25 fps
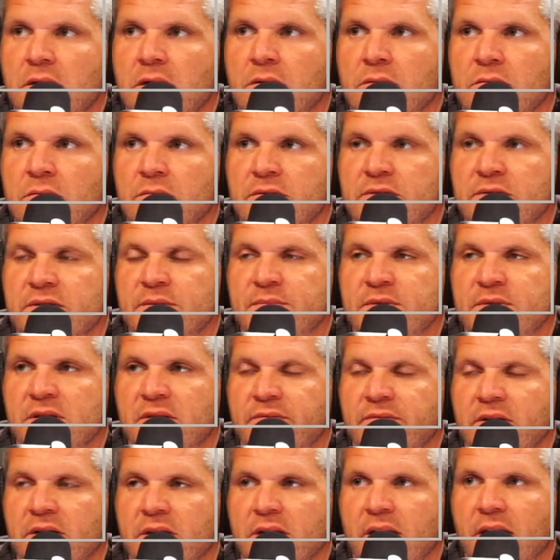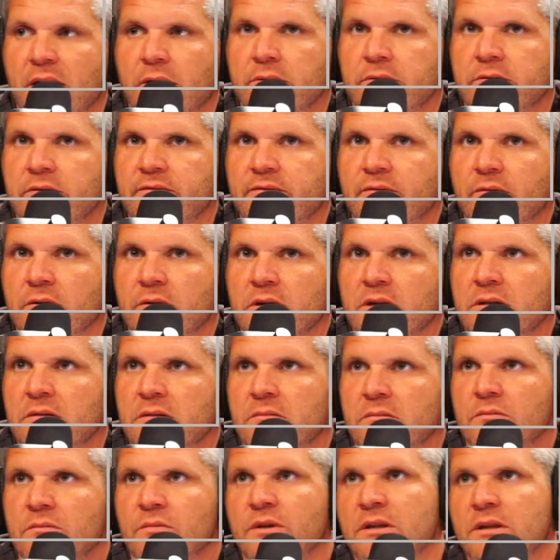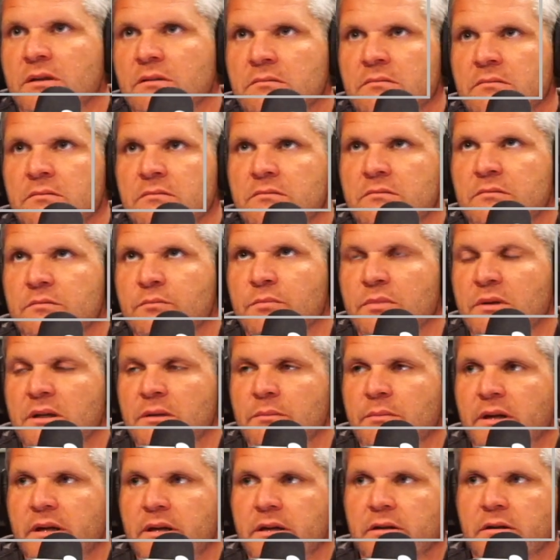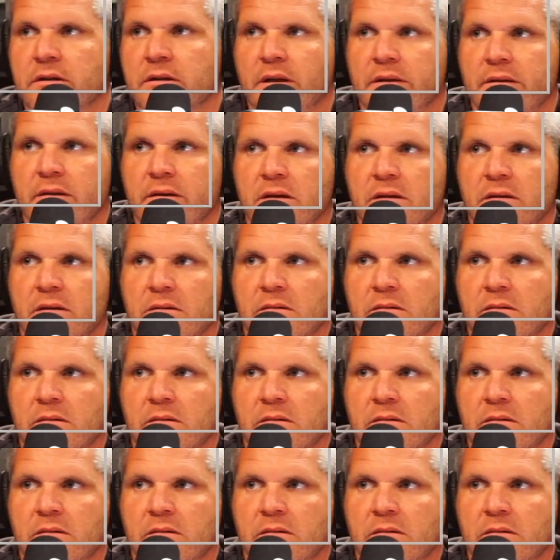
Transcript: there's some stuff on the calendar for it, and we can play it by ear, I think.